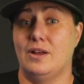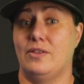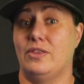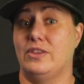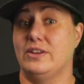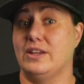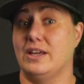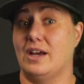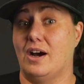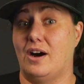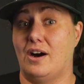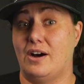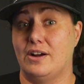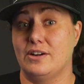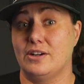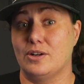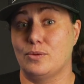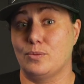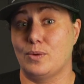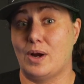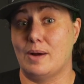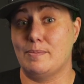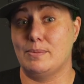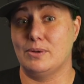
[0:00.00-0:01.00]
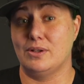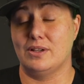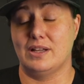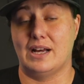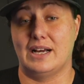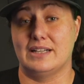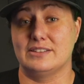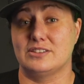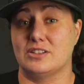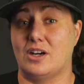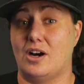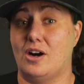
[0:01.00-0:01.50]
The Honda Rebel
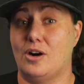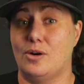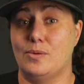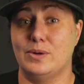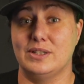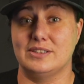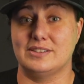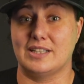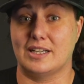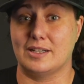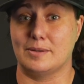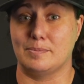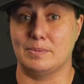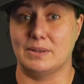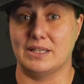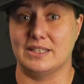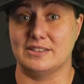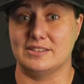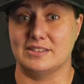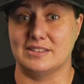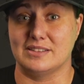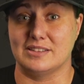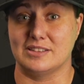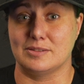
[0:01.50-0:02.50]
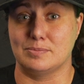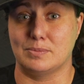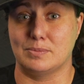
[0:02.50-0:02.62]
has always had a place in this